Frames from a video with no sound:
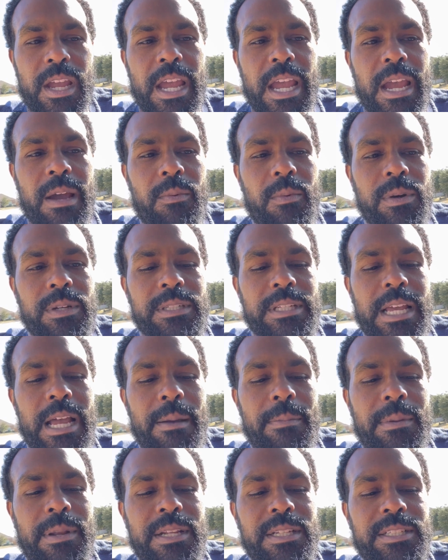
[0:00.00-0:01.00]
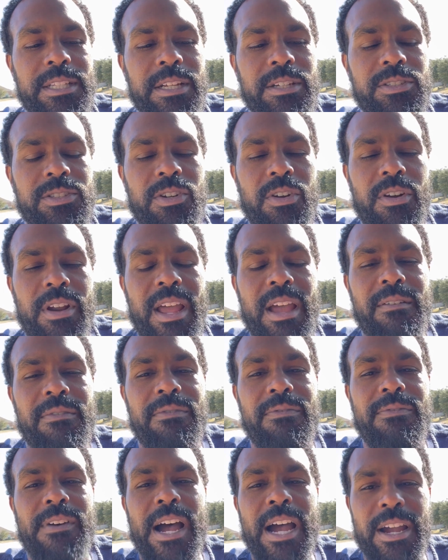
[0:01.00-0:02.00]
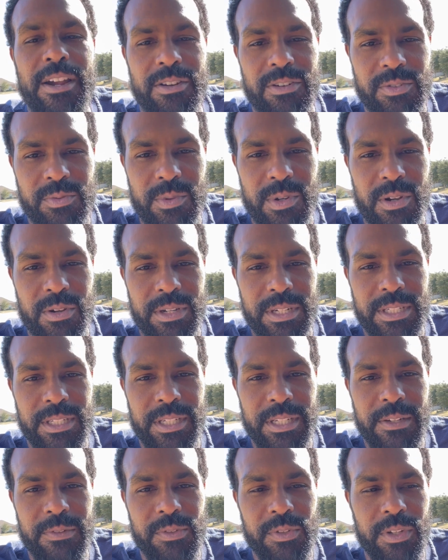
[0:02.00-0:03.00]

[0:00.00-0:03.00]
And what's happening is they're starting to have fires with all these leaves,